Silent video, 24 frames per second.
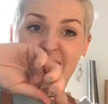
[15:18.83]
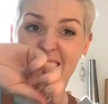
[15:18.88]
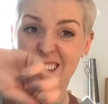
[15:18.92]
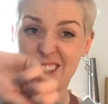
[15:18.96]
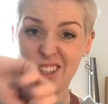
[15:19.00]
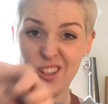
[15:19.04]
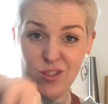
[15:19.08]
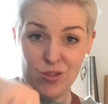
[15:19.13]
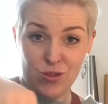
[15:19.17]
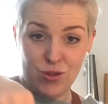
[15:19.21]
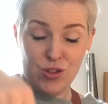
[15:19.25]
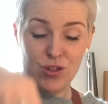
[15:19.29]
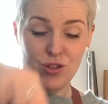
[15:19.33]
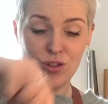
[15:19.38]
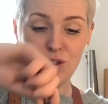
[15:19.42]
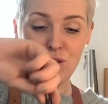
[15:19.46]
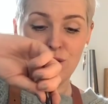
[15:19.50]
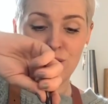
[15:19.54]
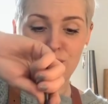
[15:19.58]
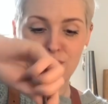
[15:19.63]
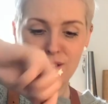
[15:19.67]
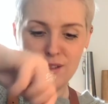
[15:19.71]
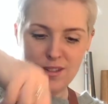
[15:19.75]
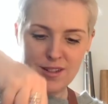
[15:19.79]
and you
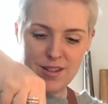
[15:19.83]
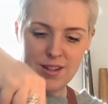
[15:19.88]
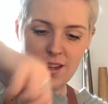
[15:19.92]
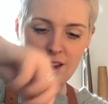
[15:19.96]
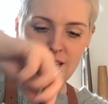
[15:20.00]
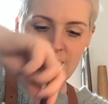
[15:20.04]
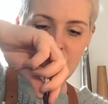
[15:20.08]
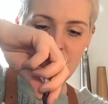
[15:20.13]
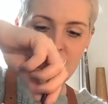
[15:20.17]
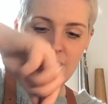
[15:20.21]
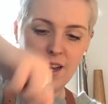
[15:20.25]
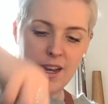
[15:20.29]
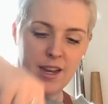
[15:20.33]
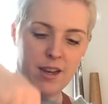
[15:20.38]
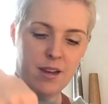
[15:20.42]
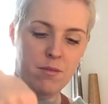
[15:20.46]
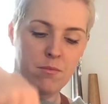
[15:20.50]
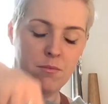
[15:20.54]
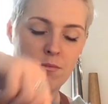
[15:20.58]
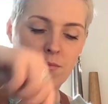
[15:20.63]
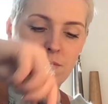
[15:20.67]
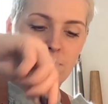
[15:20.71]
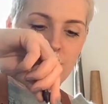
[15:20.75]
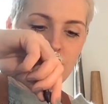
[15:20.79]
just
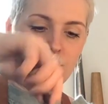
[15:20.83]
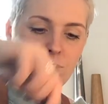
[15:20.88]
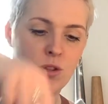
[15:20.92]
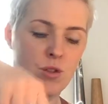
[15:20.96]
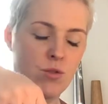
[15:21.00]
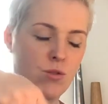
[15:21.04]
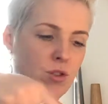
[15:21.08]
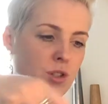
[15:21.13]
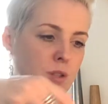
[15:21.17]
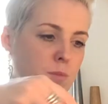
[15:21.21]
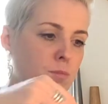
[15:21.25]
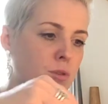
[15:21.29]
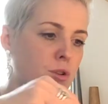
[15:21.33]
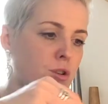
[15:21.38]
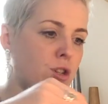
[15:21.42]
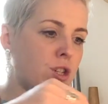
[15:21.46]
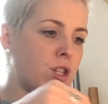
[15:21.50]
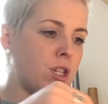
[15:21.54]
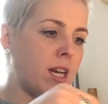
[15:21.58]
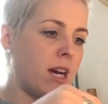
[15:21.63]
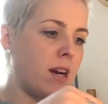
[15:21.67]
push